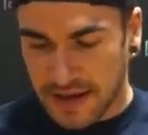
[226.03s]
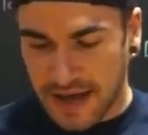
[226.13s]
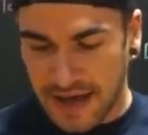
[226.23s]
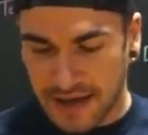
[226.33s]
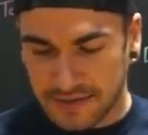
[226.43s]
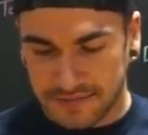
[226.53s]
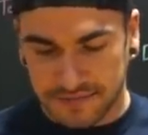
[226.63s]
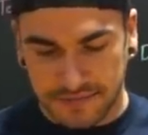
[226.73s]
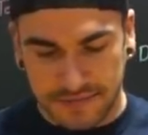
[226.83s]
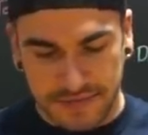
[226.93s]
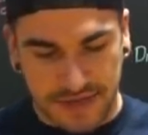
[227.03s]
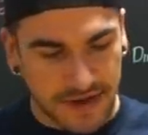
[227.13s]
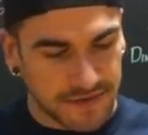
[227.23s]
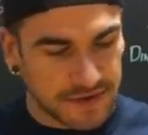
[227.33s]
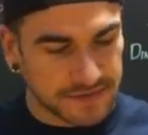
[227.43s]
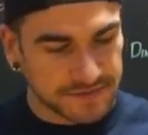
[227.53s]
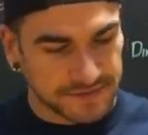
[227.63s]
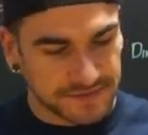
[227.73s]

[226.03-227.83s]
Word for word: 8, 7,